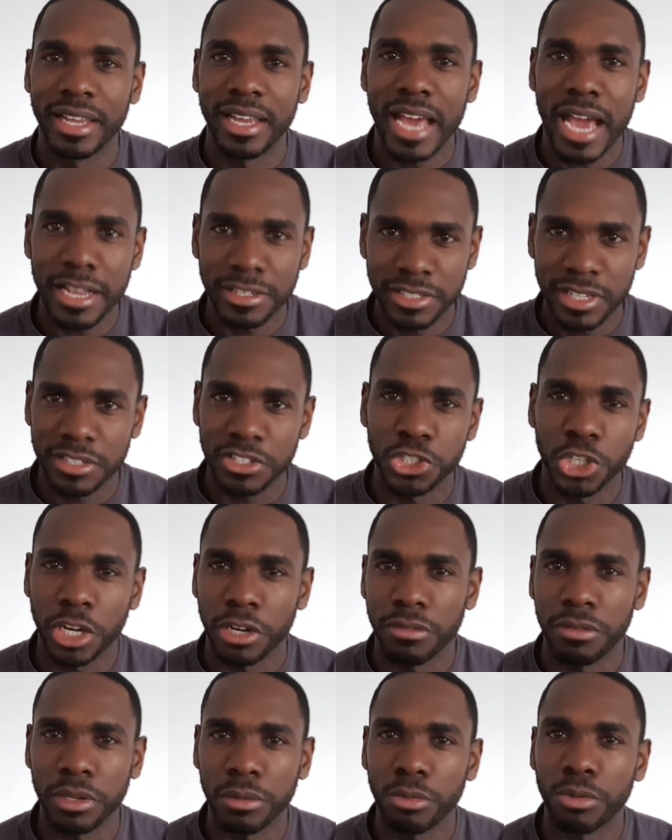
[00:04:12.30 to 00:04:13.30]
Assets
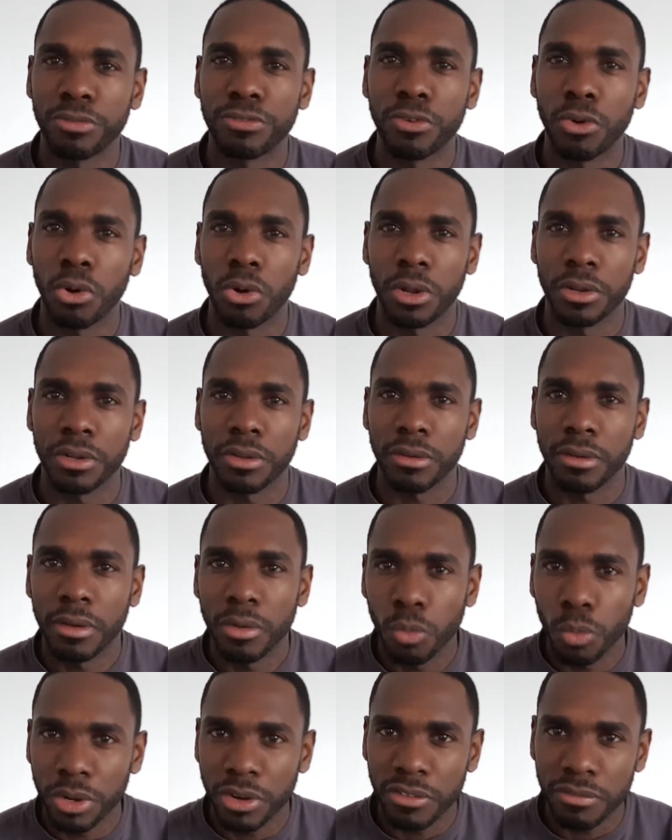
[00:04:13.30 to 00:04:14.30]
generally will fall under
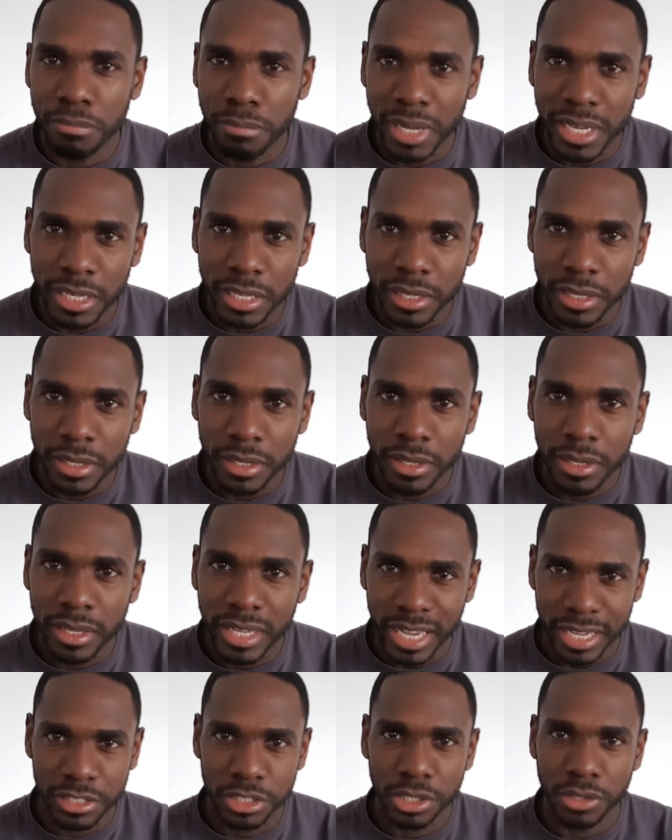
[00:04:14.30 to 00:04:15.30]
one of many
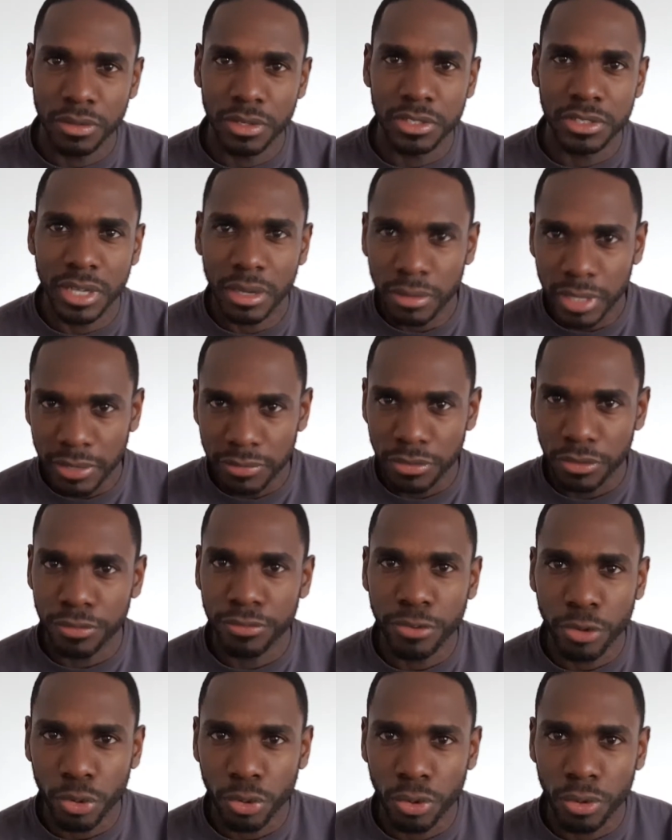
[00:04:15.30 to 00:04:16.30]
categories. I'll give you
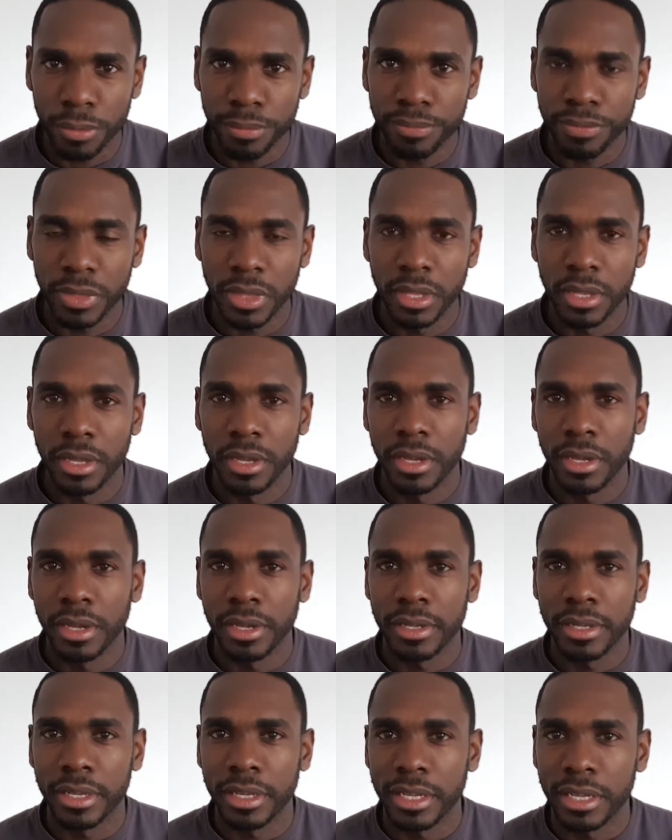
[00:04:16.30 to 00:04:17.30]
four.
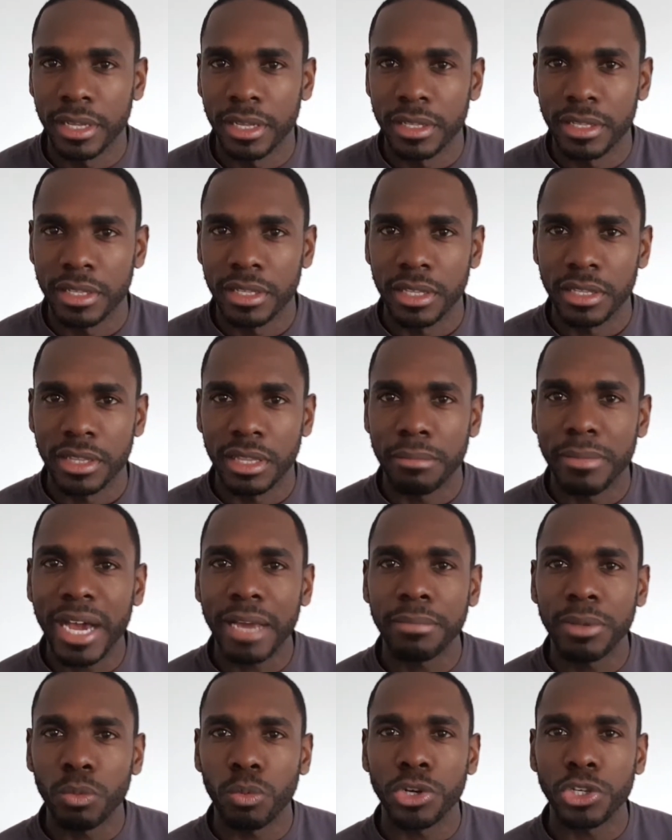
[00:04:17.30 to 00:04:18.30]
There might
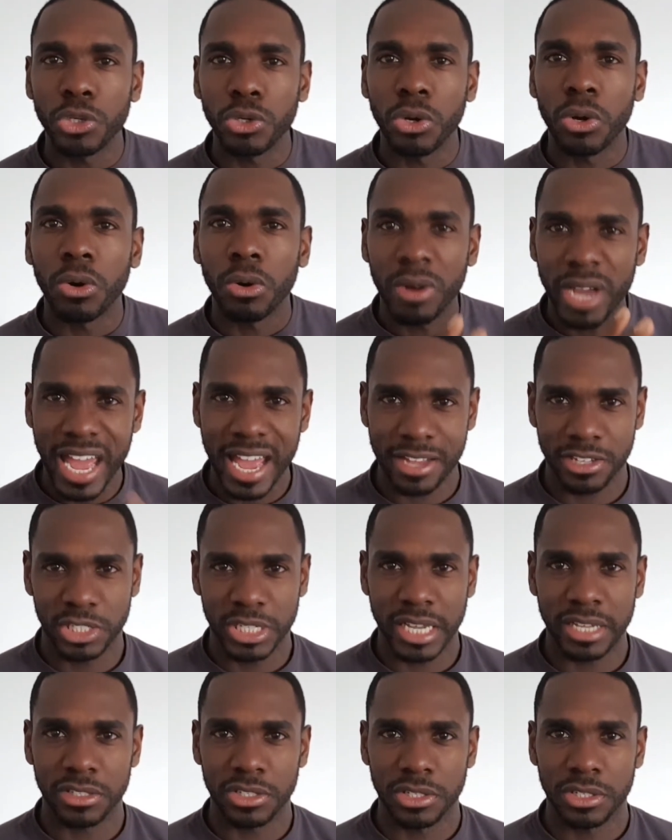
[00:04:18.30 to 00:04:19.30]
be what you call
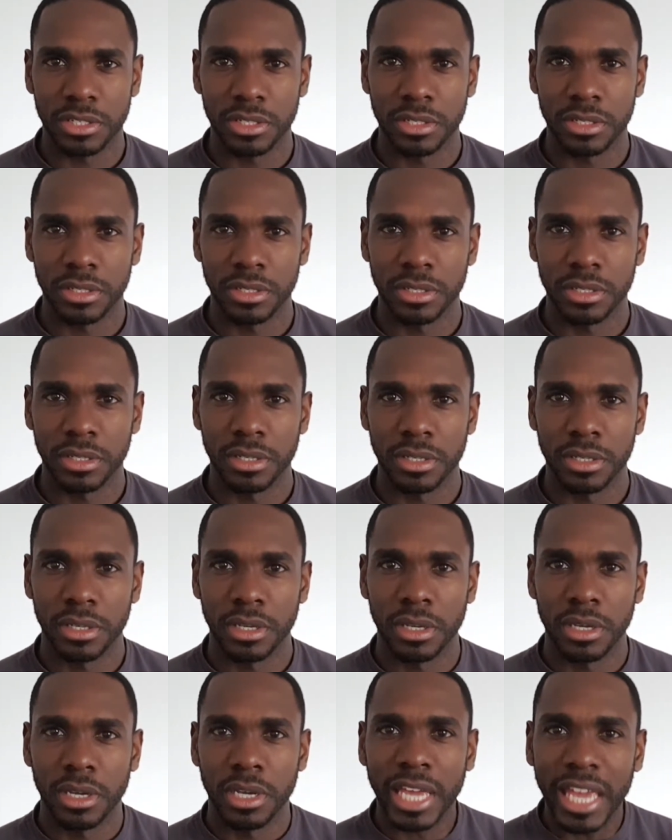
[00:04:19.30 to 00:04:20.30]
assets,
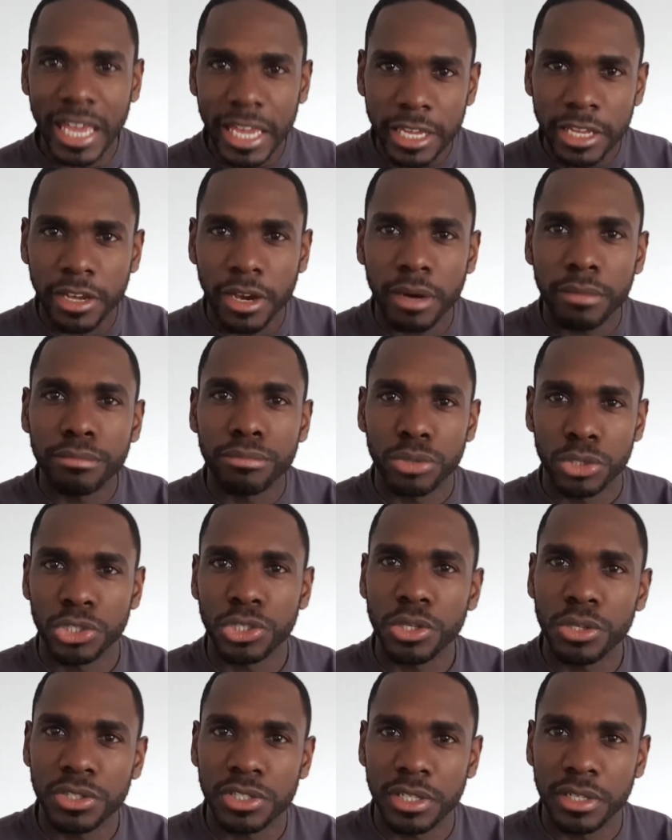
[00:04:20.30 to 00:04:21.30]
income
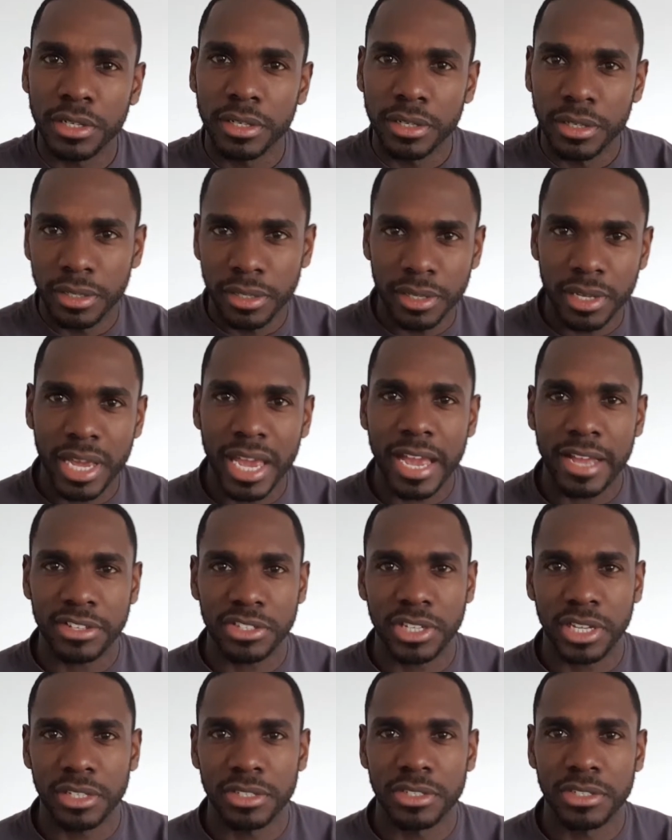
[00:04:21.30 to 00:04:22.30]
producing
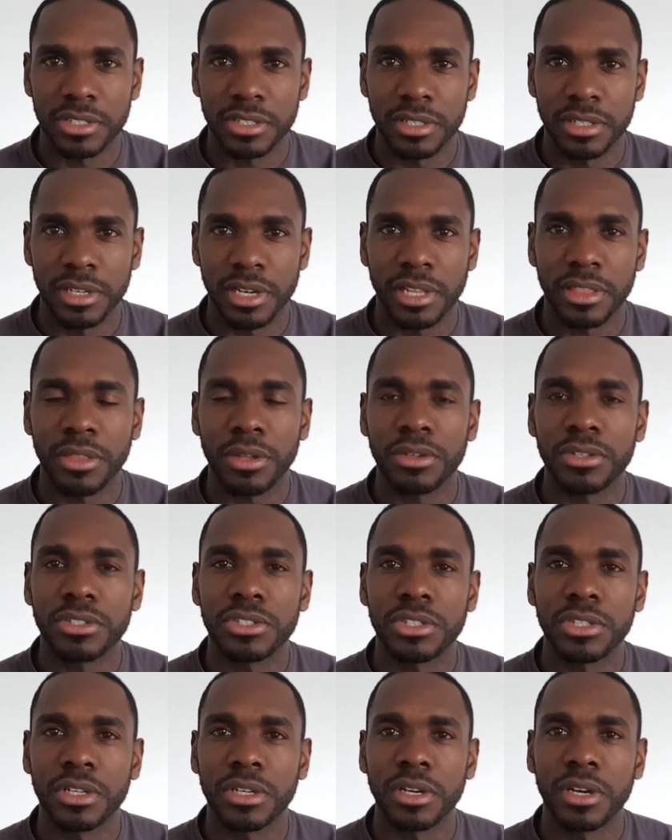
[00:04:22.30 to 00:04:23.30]
assets. And
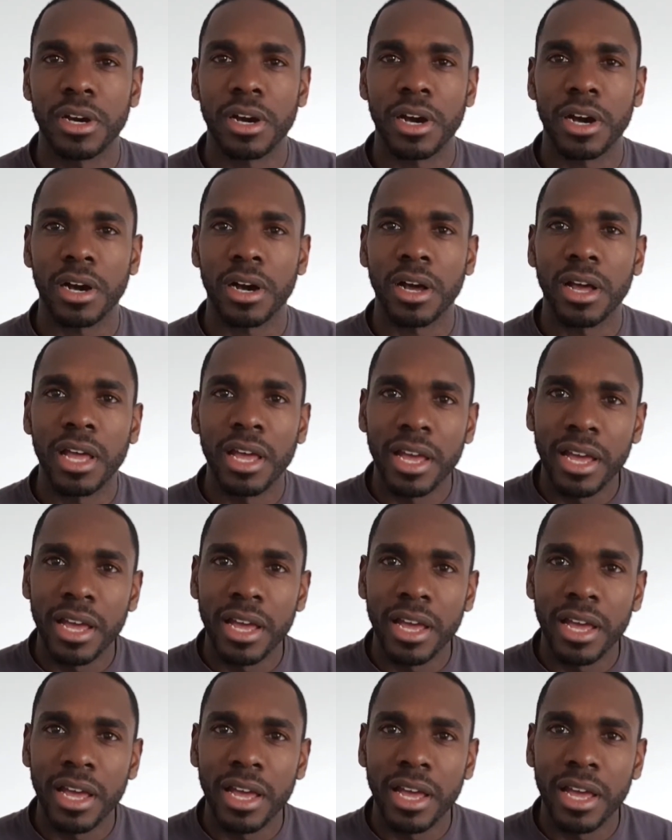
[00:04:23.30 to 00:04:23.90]
those are